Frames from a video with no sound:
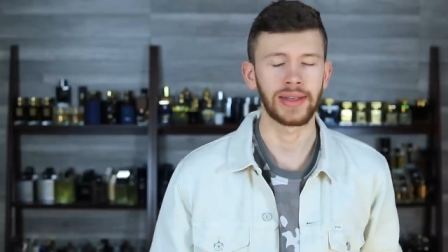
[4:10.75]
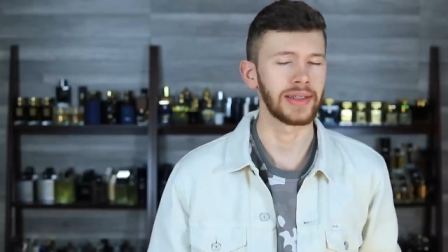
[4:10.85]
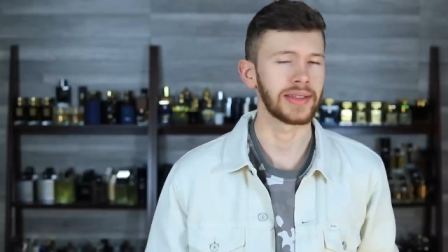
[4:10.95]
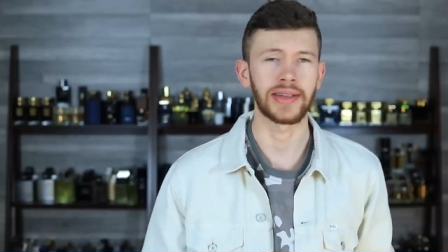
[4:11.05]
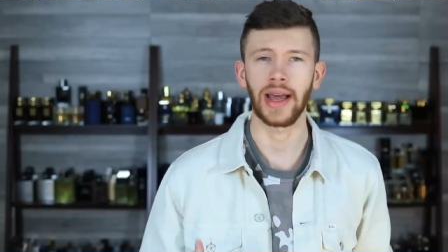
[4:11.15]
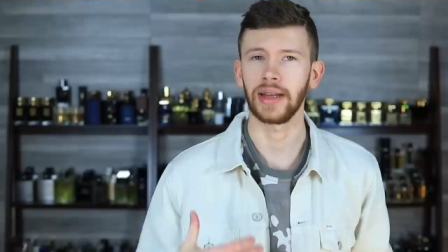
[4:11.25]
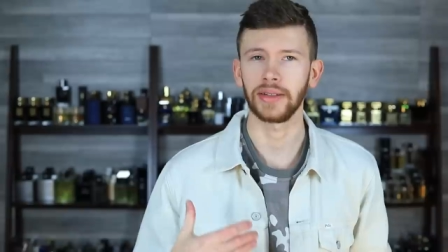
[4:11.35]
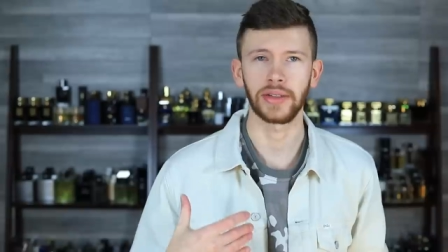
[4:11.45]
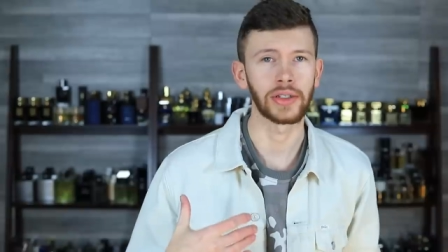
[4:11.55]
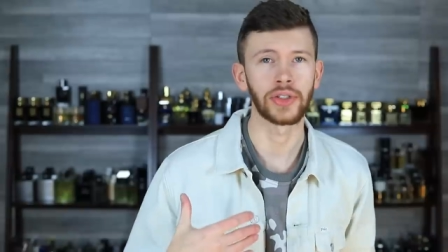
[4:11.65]
it's not
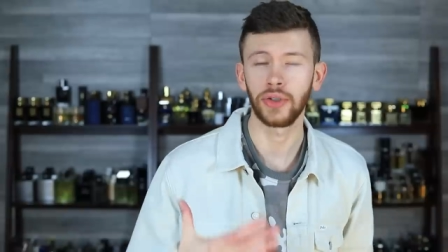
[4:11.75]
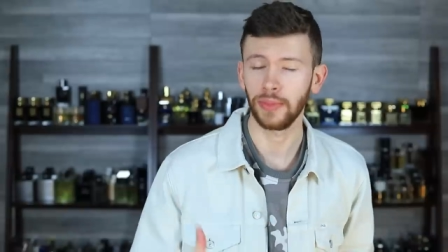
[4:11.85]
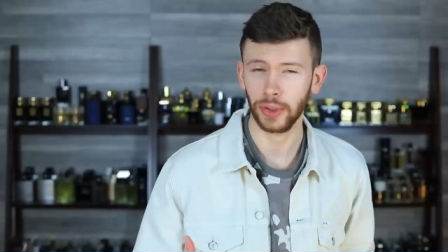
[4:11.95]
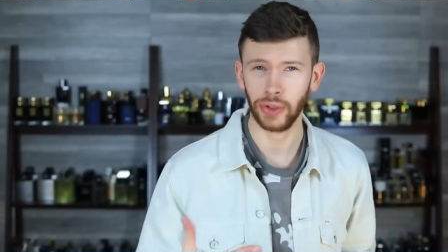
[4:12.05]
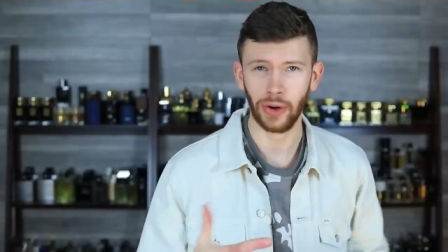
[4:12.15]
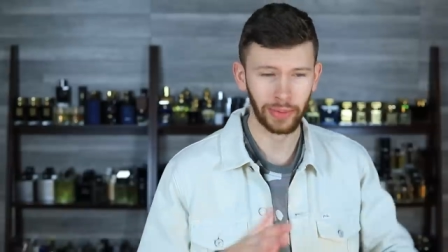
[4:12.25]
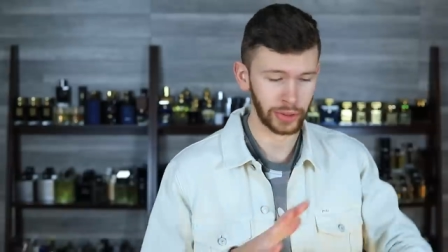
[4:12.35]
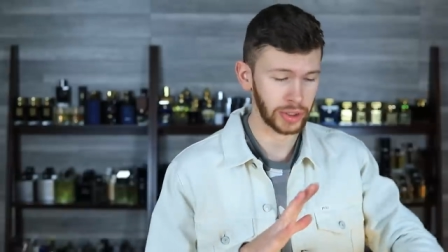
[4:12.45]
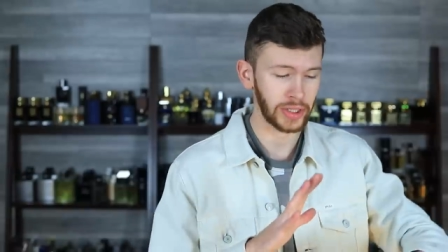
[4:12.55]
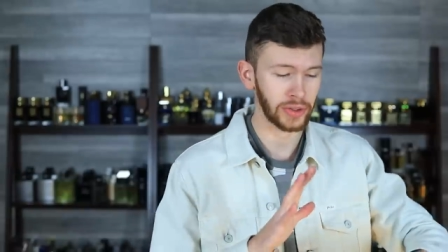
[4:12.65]
a super strong
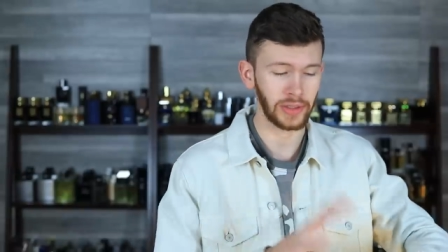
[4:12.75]
projector,